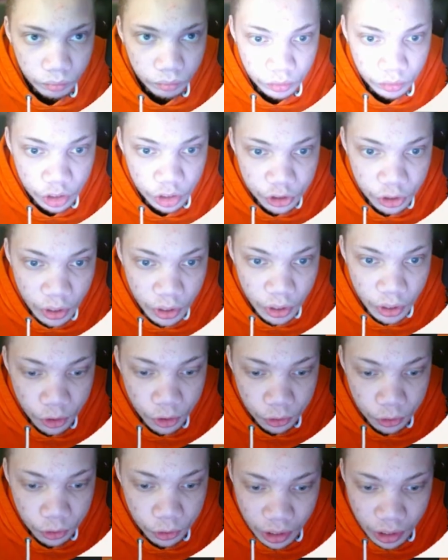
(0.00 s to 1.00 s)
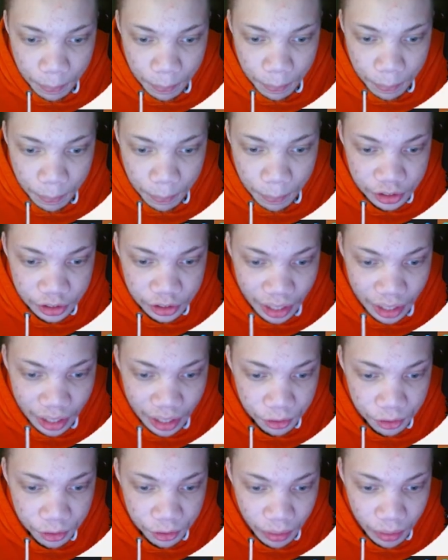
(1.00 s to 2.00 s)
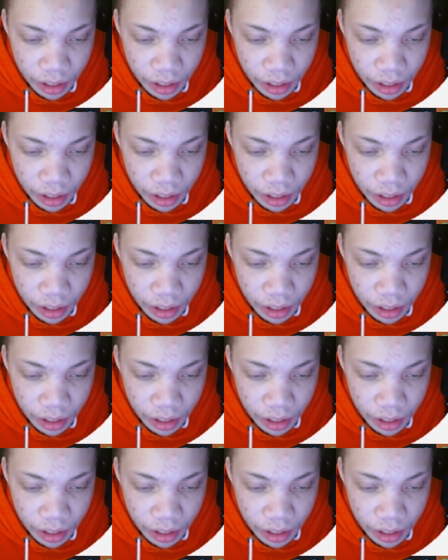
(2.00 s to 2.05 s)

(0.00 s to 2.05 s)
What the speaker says: so it could look through the competitors' titles, so it could